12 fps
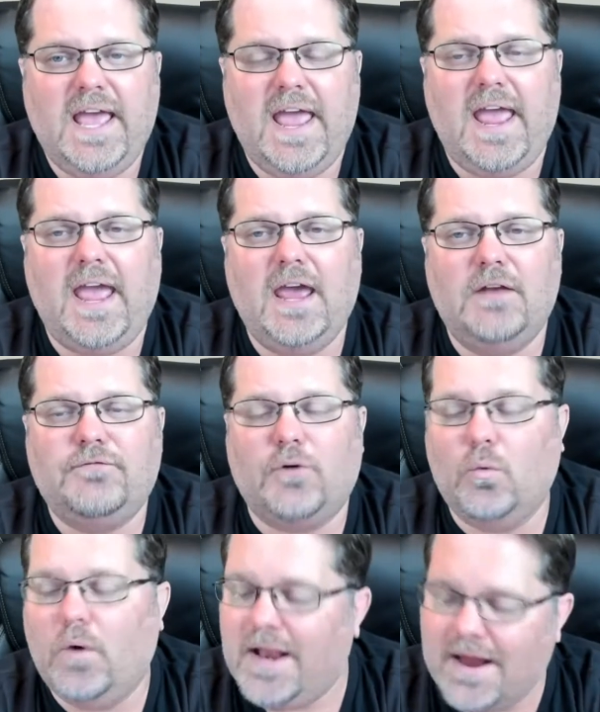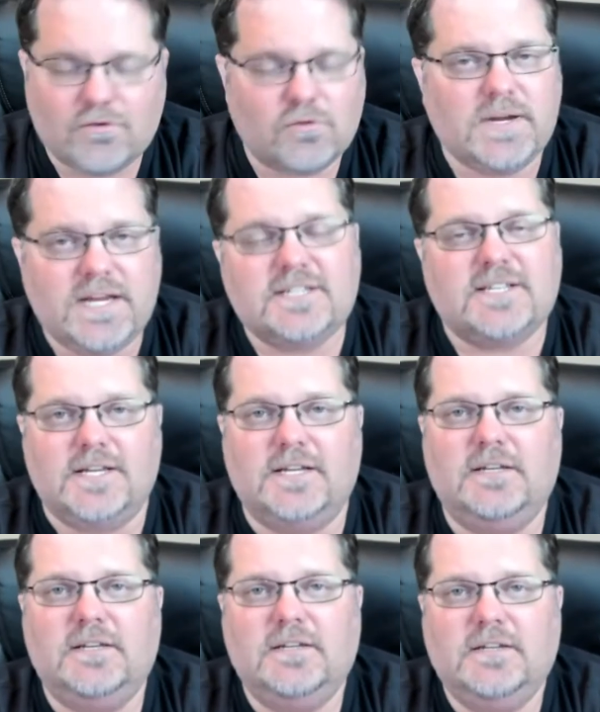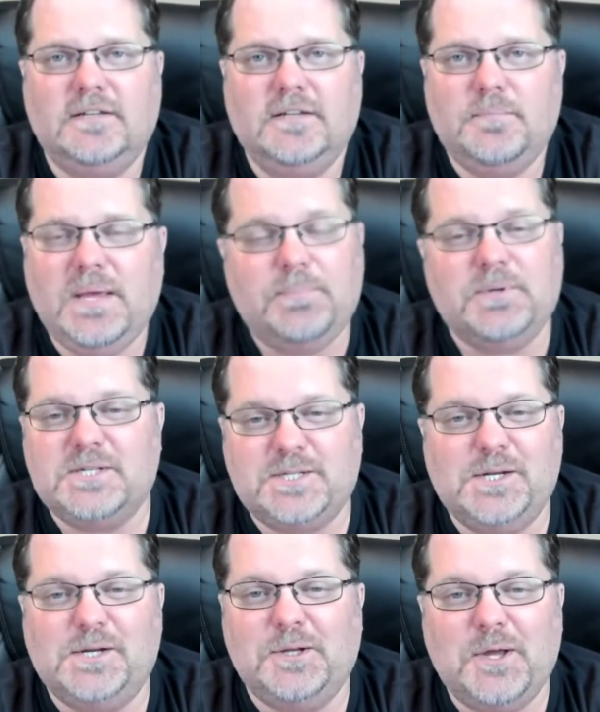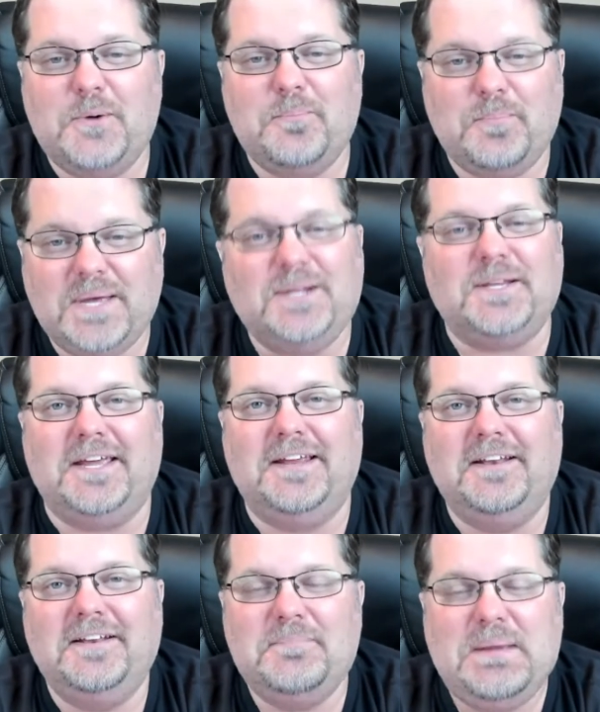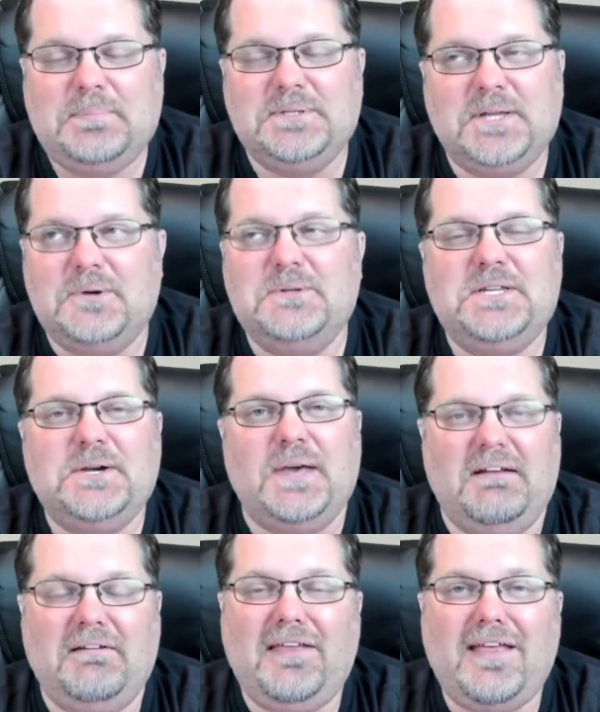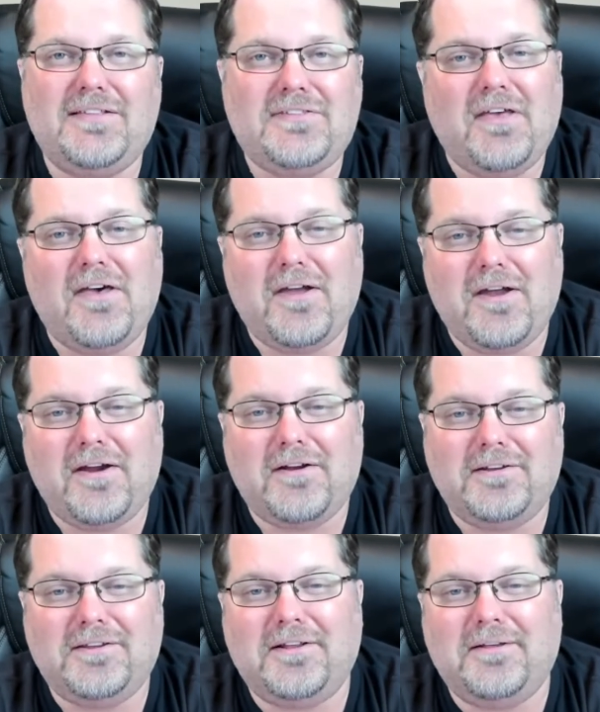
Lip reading: And for whatever reason, people still don't build it. People don't do it. Oh, it's hard,